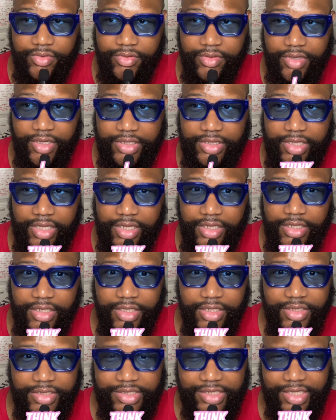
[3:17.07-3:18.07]
I think
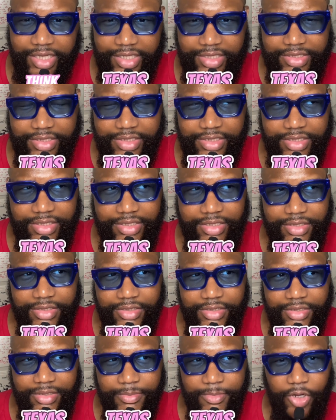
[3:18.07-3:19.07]
Texas,
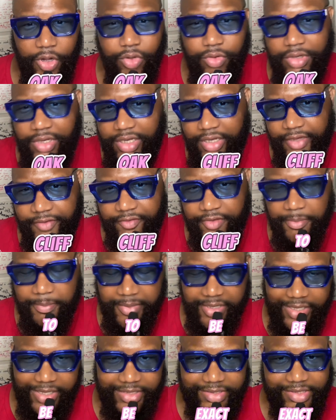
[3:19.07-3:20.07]
Oak Cliff to
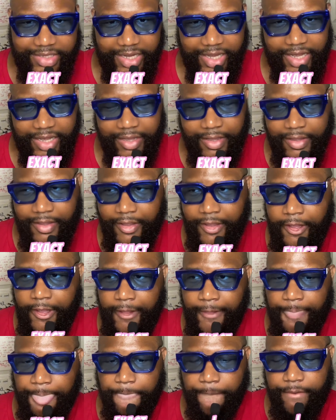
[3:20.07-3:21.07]
be exact.
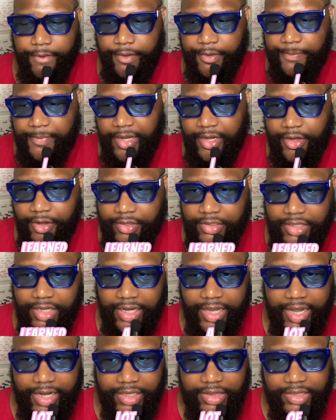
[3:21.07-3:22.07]
I learned a
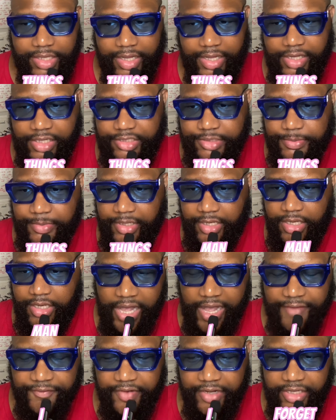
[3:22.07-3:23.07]
lot of things, man.
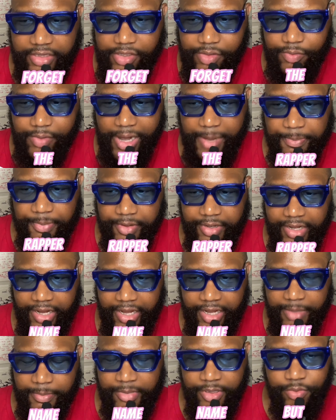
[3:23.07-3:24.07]
I forget the rapper
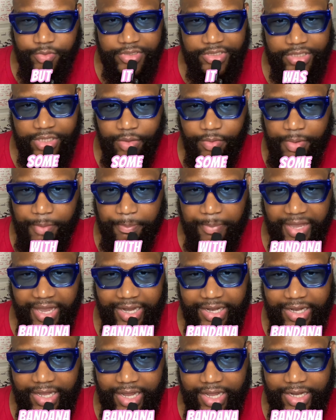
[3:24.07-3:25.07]
name, but it was something with
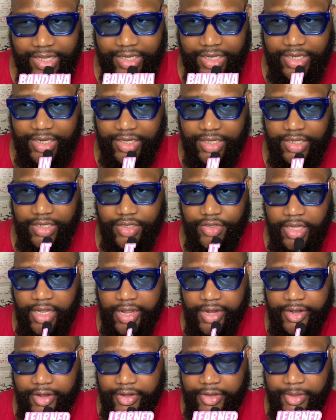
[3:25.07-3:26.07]
bandana in it.
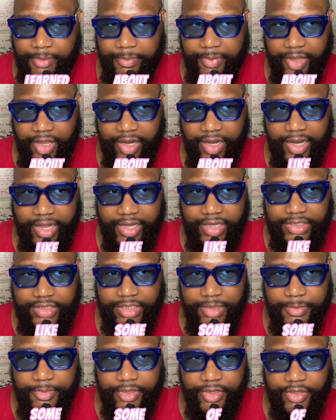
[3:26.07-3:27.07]
I learned about like
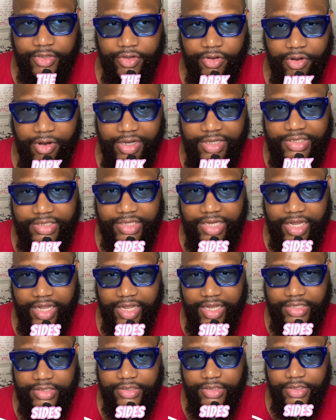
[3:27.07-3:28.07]
some of the dark
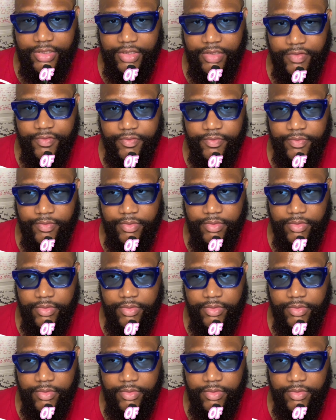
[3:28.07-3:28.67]
sides of